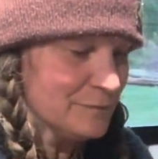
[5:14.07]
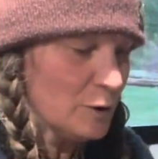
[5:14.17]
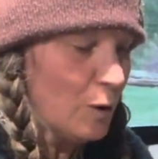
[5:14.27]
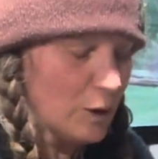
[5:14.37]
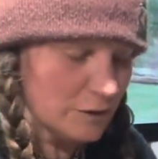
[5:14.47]

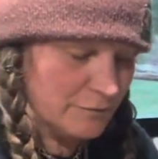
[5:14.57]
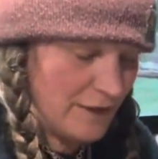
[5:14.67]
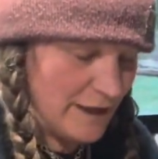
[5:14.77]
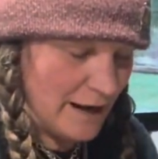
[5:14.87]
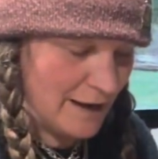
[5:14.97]
All of
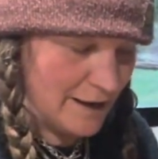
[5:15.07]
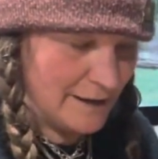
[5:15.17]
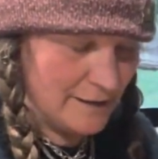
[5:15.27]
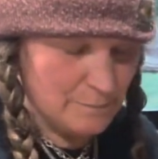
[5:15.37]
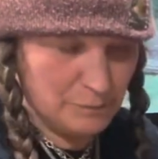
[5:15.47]
that,
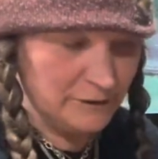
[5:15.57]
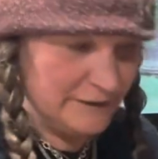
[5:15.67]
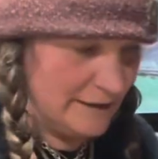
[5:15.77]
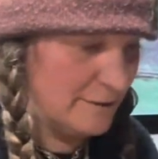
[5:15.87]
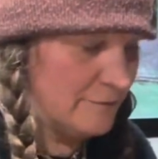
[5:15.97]
I
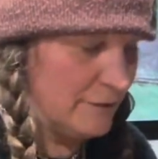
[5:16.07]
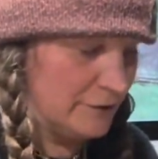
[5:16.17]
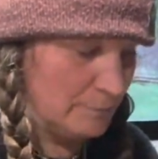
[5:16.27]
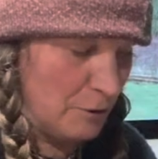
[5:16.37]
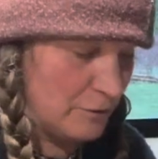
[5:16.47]
believe,
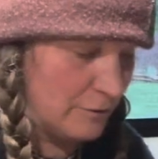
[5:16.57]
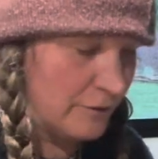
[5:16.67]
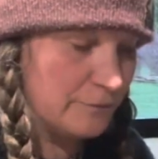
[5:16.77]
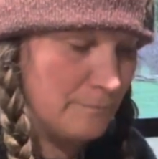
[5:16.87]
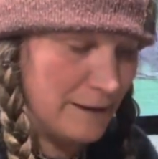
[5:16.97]
is part of
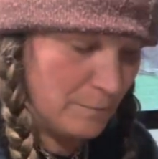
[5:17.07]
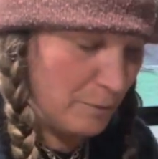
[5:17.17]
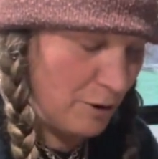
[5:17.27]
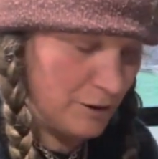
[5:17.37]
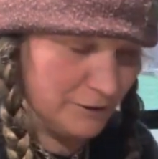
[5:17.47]
this
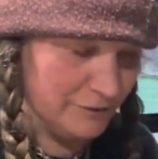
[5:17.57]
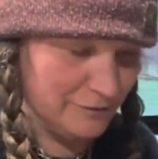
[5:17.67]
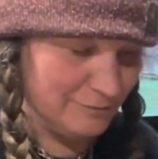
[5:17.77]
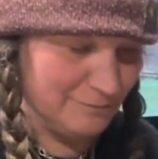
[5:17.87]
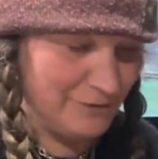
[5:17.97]

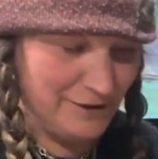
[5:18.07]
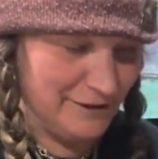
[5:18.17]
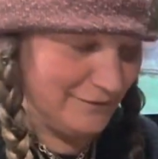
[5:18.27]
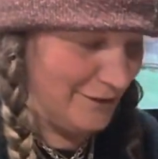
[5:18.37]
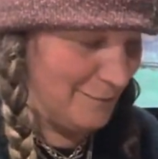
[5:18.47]
menopause
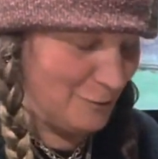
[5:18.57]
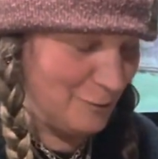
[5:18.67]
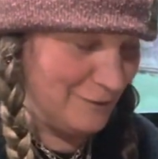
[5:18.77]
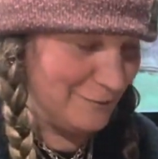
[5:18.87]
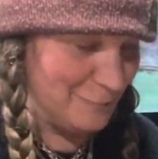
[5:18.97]
thing that I'm
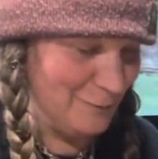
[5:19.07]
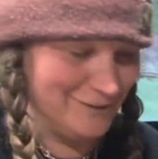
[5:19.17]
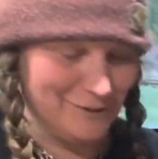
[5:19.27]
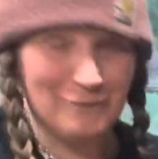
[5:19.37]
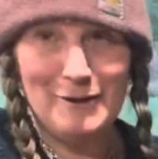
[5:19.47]
going through,
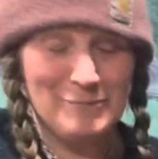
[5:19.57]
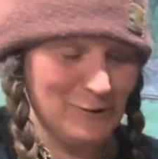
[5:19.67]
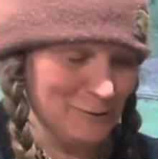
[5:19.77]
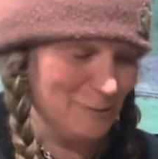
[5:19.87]
as if I'm the only